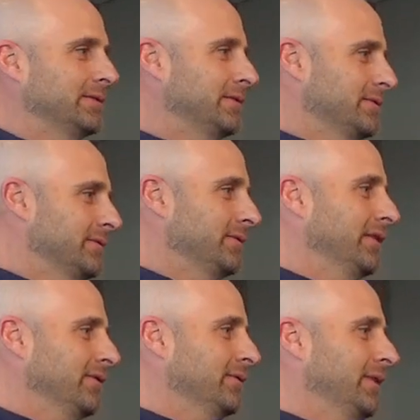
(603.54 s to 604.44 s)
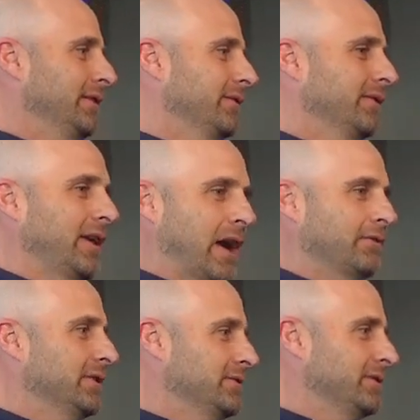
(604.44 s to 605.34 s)
and his
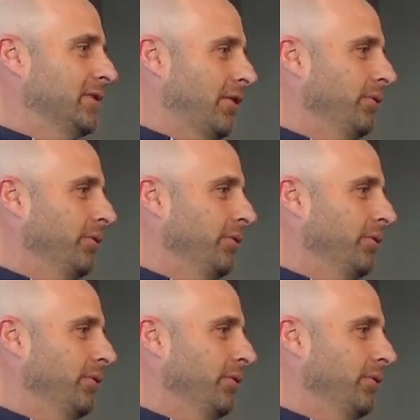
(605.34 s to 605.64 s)
countenance and all